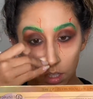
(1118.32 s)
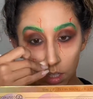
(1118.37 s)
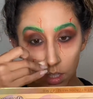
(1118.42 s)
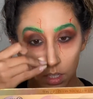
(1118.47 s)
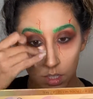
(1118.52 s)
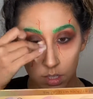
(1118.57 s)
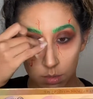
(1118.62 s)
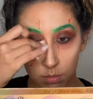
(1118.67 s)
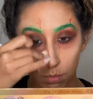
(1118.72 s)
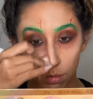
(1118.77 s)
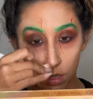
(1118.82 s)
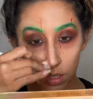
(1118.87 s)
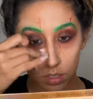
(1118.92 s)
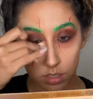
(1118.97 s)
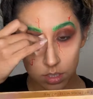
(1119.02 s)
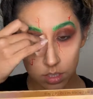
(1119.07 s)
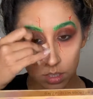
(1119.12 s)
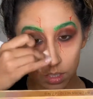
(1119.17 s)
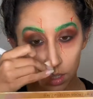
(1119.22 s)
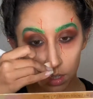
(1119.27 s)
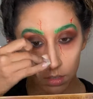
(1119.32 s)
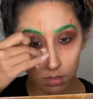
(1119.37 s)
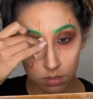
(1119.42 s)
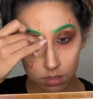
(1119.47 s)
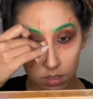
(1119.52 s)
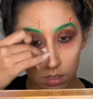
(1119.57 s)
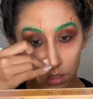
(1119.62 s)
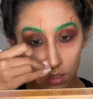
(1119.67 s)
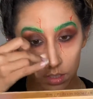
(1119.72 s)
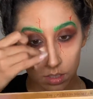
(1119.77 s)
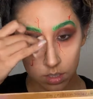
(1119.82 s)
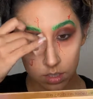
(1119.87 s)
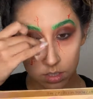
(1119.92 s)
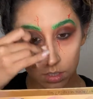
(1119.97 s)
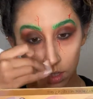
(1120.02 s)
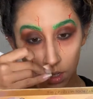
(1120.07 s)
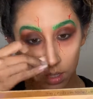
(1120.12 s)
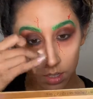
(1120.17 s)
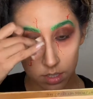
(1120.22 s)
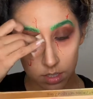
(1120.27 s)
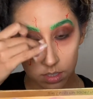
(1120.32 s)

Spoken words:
And brush it down the side.